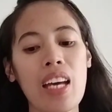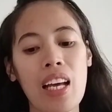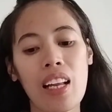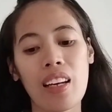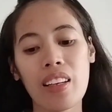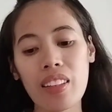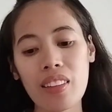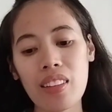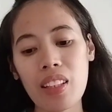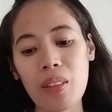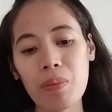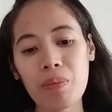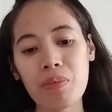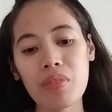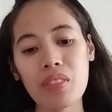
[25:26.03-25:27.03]
let them,
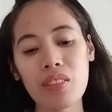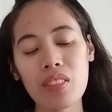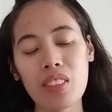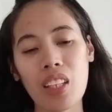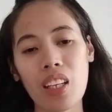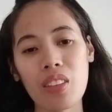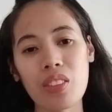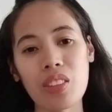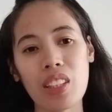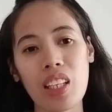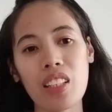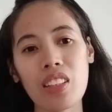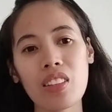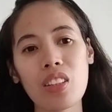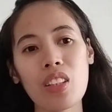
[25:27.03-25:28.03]
how to say,
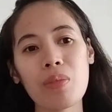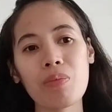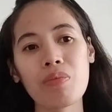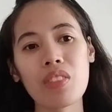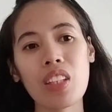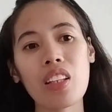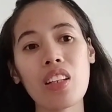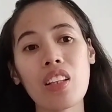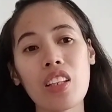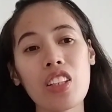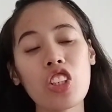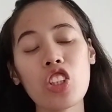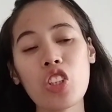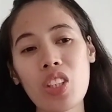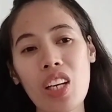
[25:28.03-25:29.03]
let them in
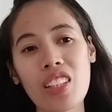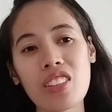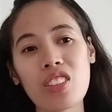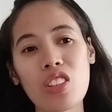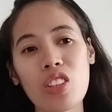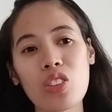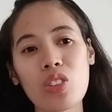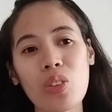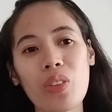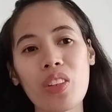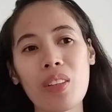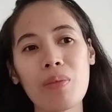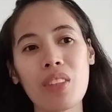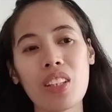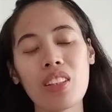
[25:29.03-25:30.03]
your answer show
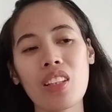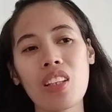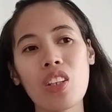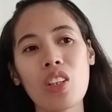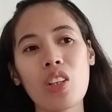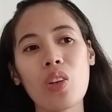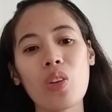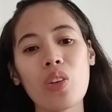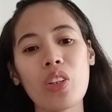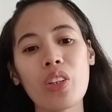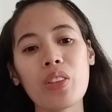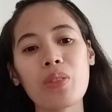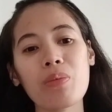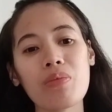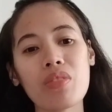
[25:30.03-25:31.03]
them that, or
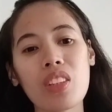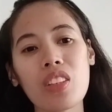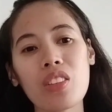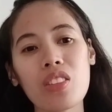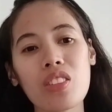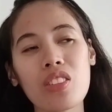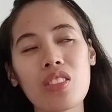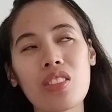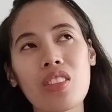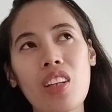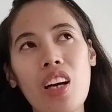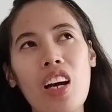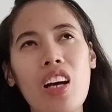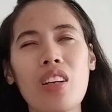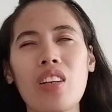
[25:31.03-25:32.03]

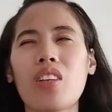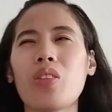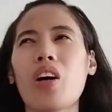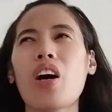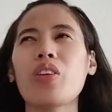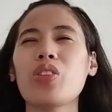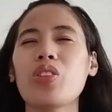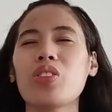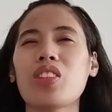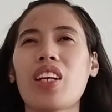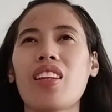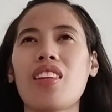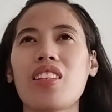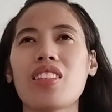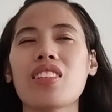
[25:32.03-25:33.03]
how do you say
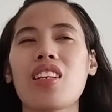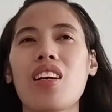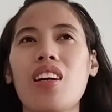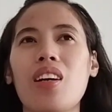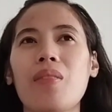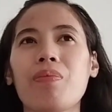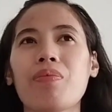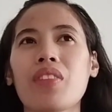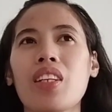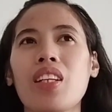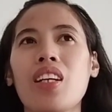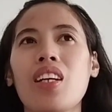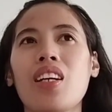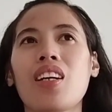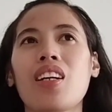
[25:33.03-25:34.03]
this,
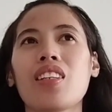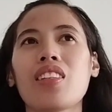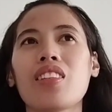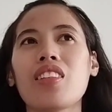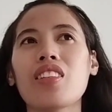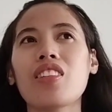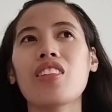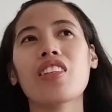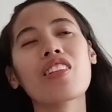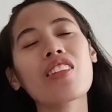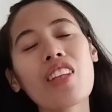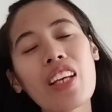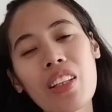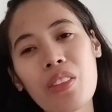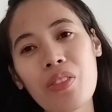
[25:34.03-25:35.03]
that they
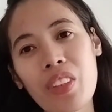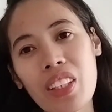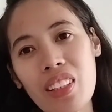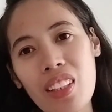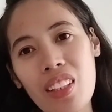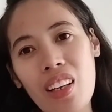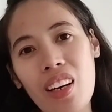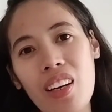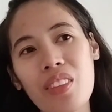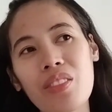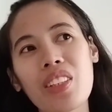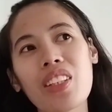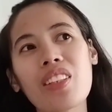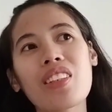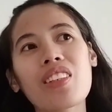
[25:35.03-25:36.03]
can feel the love, they
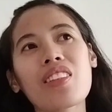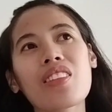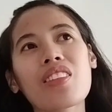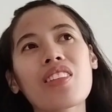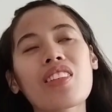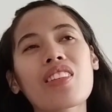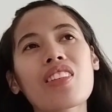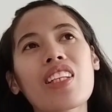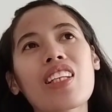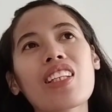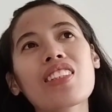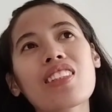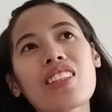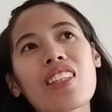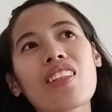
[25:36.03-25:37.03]
can
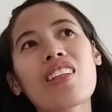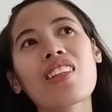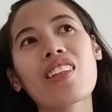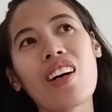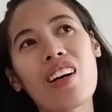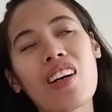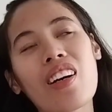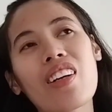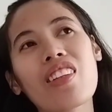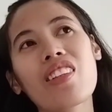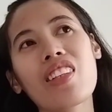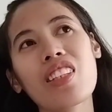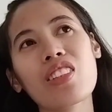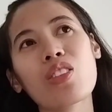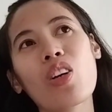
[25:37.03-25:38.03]
see that
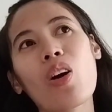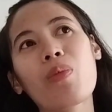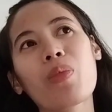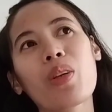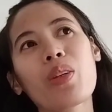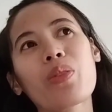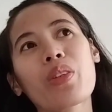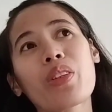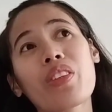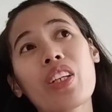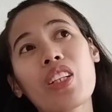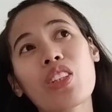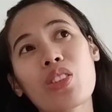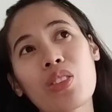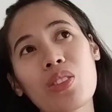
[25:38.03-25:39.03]
this couple were
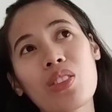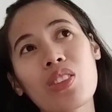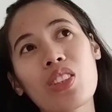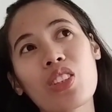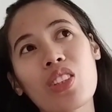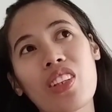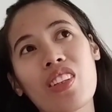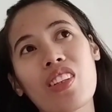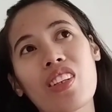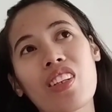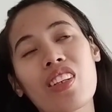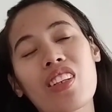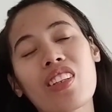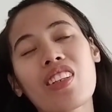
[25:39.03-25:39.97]
really true to each other.